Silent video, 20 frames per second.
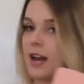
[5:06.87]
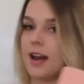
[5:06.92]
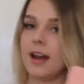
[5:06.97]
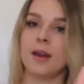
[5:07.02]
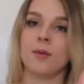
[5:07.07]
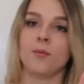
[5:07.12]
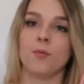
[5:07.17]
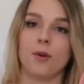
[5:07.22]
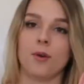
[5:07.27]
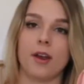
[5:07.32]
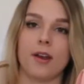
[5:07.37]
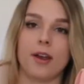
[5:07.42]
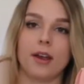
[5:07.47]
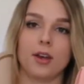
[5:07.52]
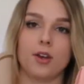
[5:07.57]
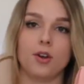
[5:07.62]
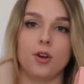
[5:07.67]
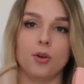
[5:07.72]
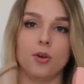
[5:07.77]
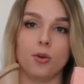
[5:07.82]
I am
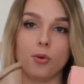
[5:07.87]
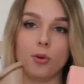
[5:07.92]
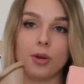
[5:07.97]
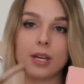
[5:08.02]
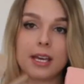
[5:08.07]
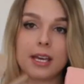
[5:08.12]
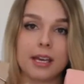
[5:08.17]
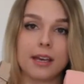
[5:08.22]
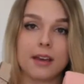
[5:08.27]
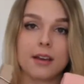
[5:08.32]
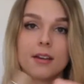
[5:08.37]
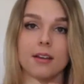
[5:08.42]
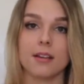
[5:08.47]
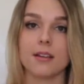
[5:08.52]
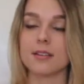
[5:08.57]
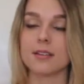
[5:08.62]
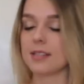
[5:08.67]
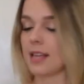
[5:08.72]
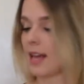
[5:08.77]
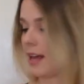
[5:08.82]
wearing nude heels,